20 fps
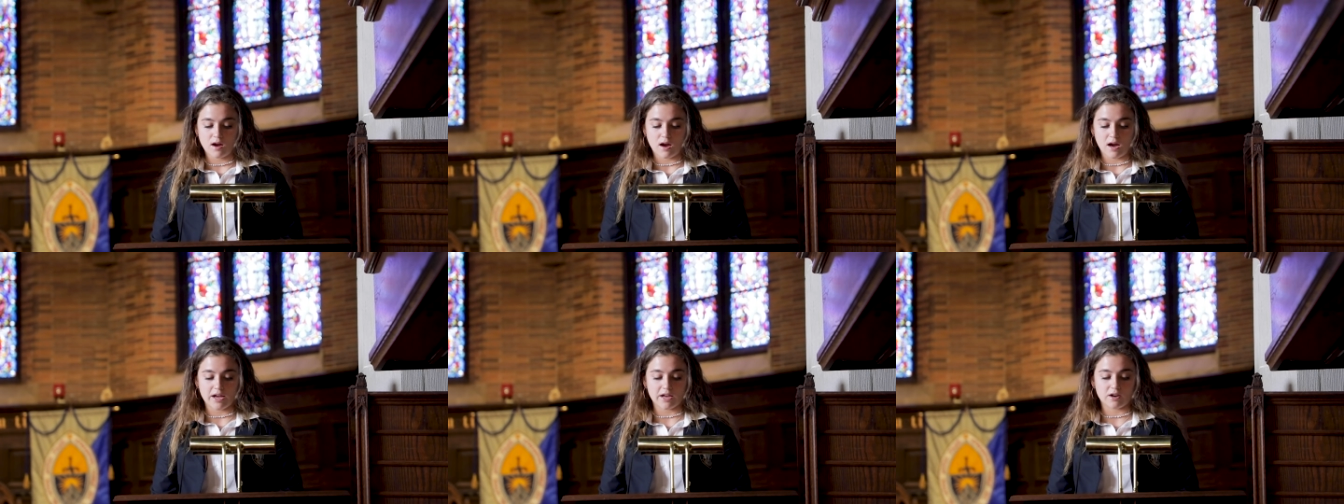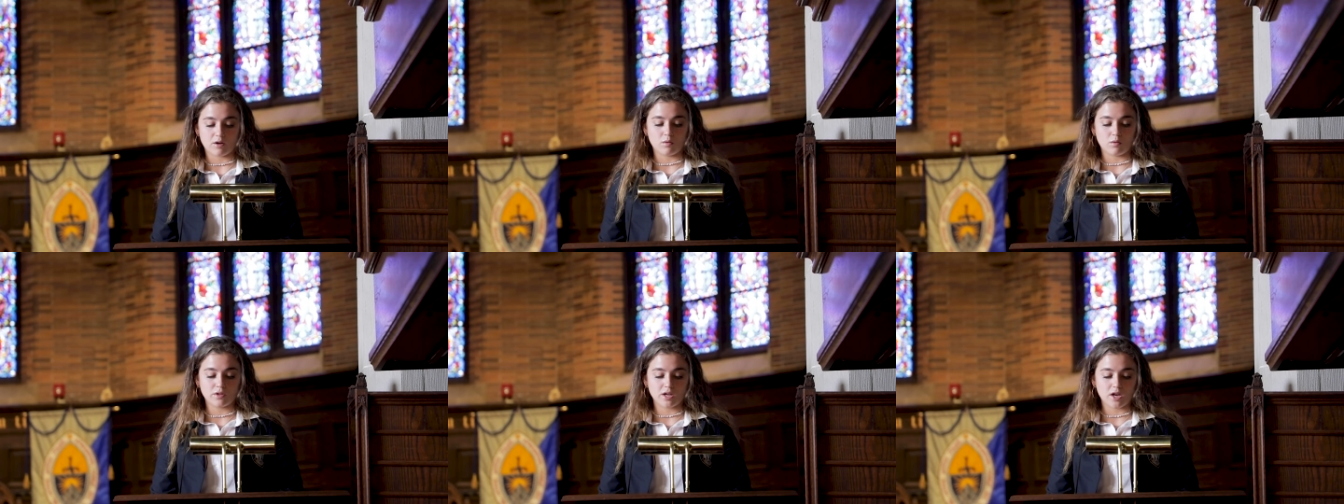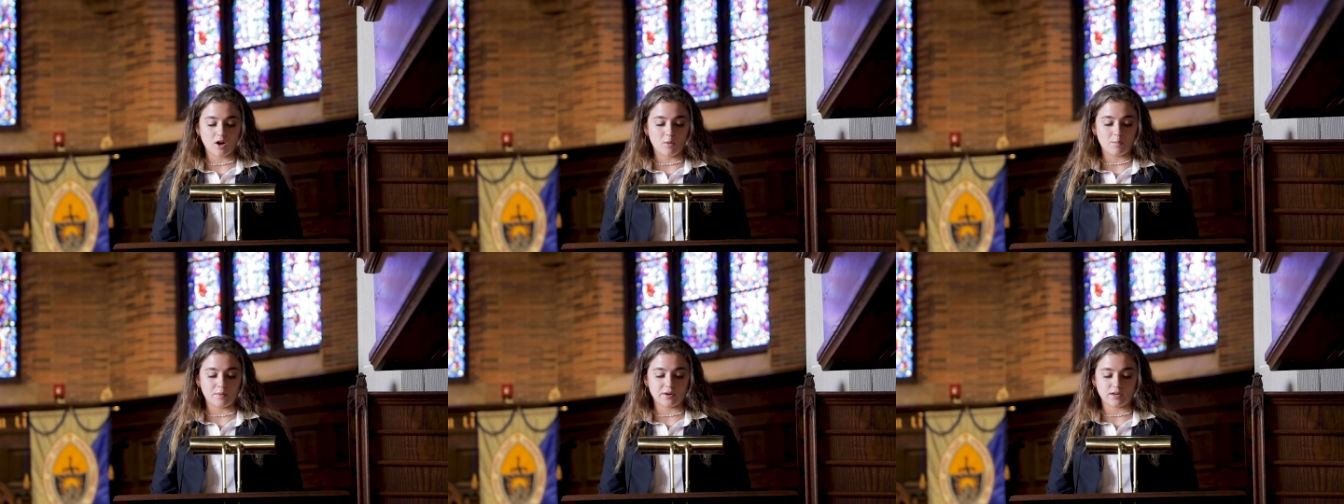I had
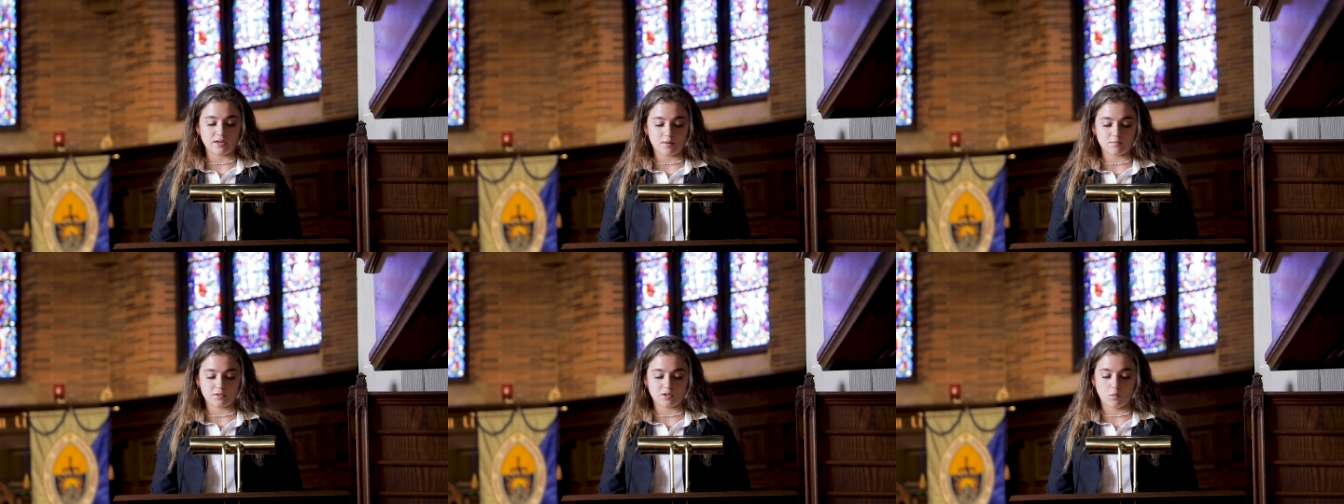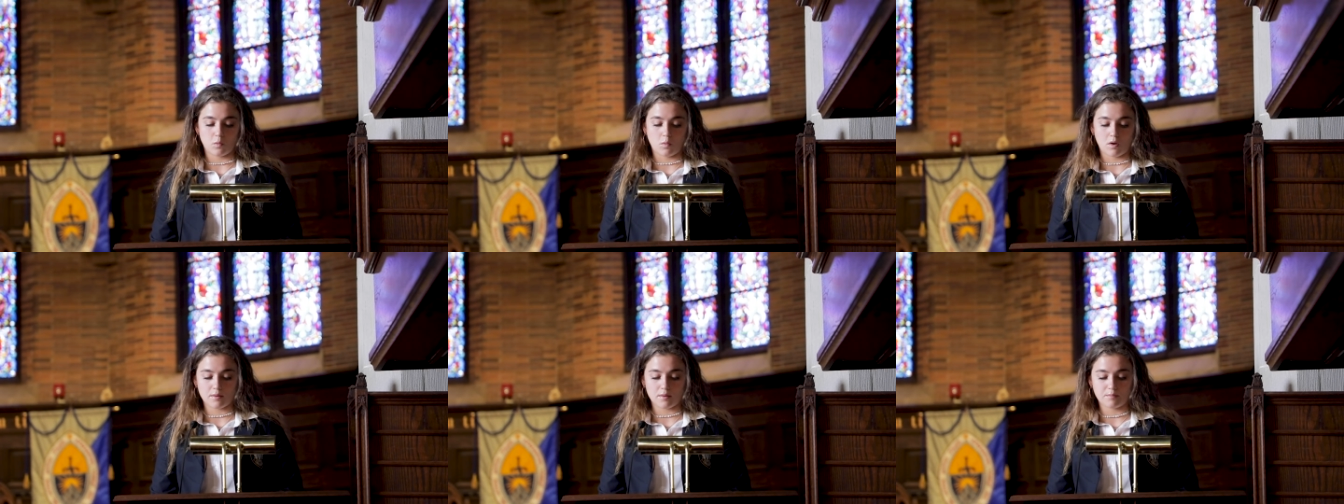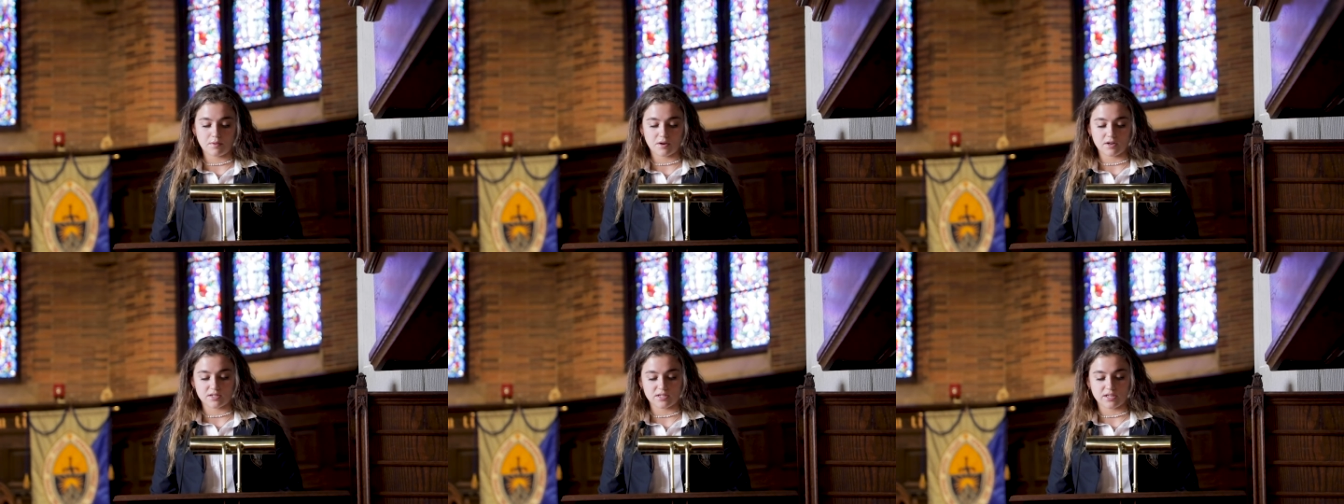only opened up to one
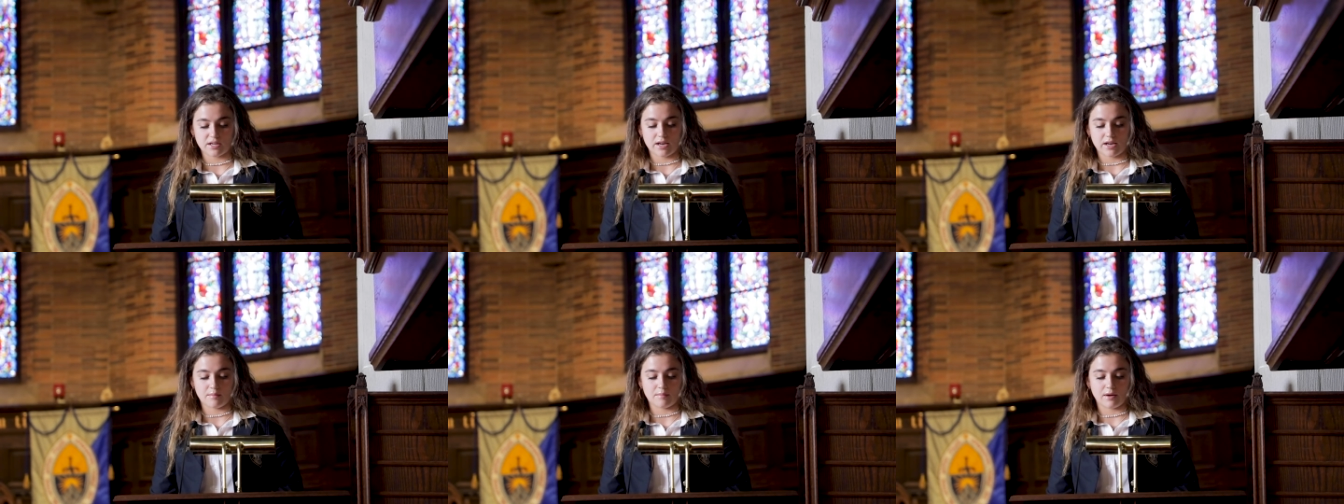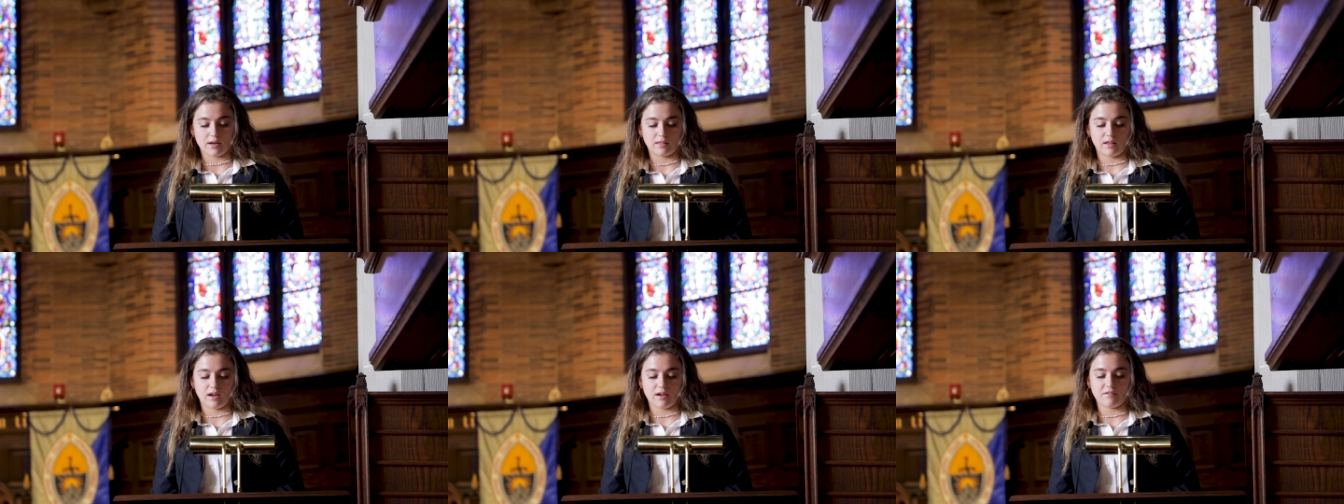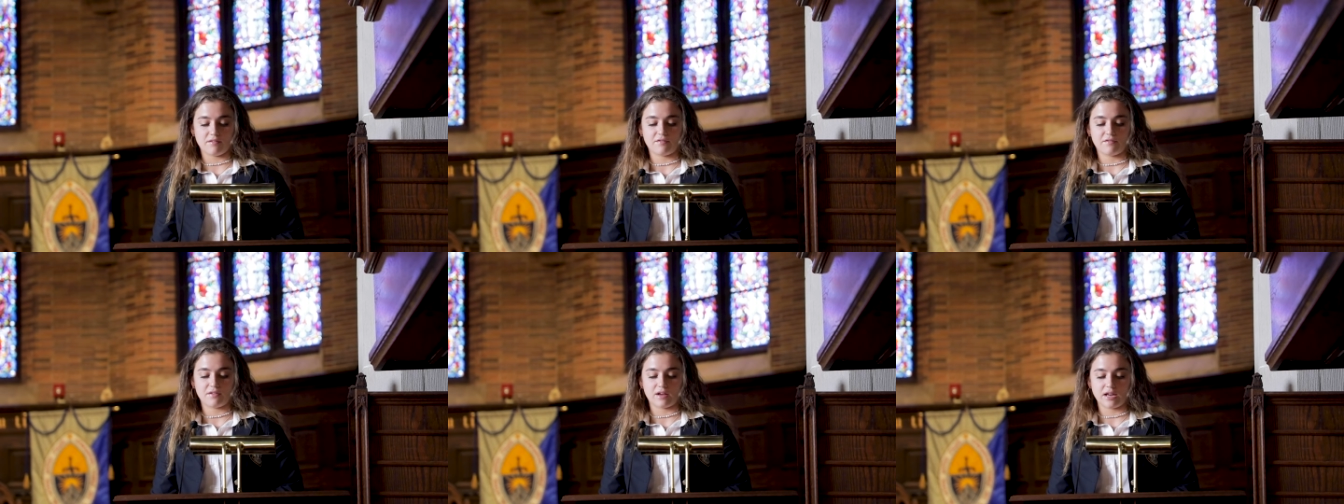person in my
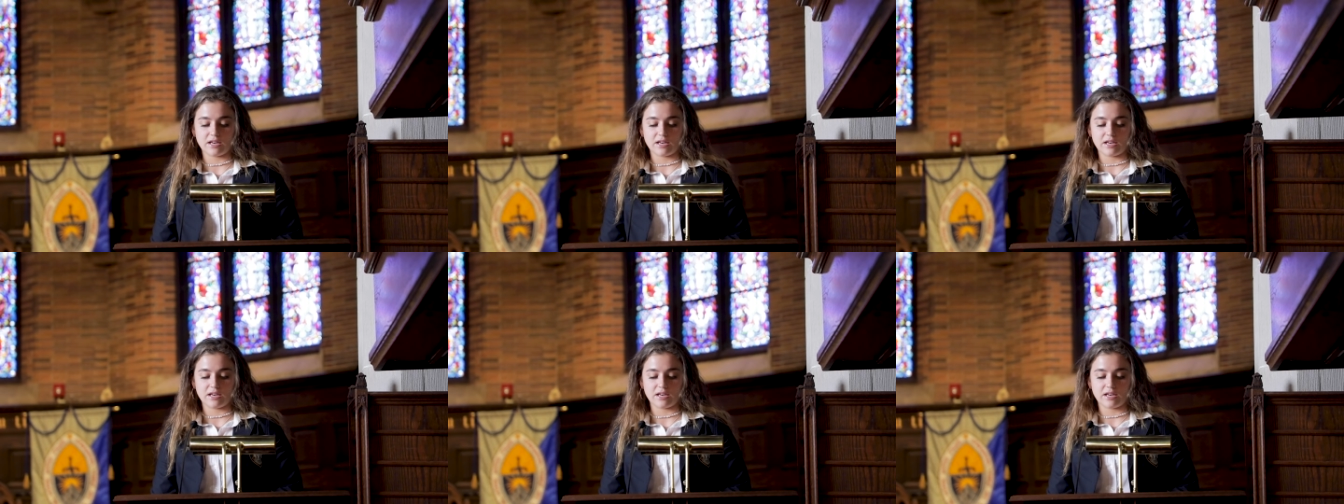life,